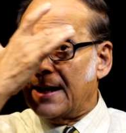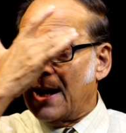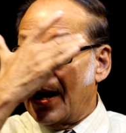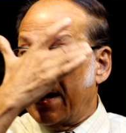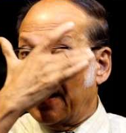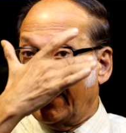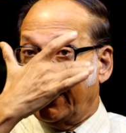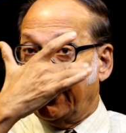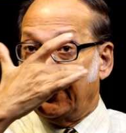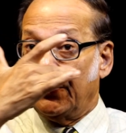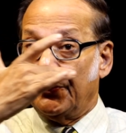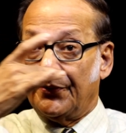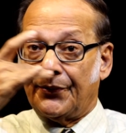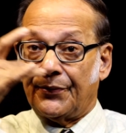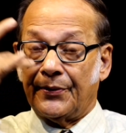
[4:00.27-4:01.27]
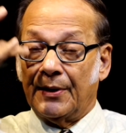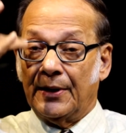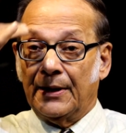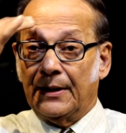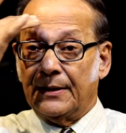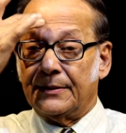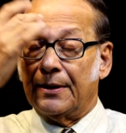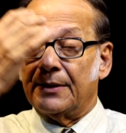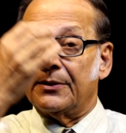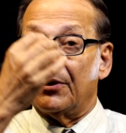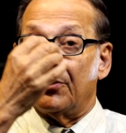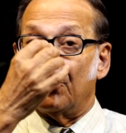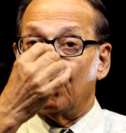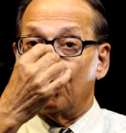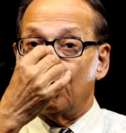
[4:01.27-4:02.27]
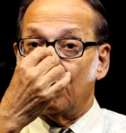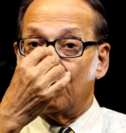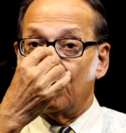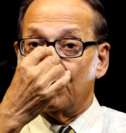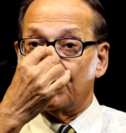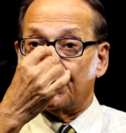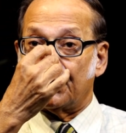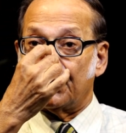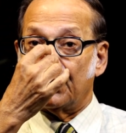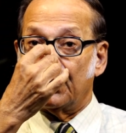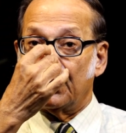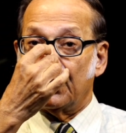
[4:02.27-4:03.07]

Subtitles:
eyes, then the nose,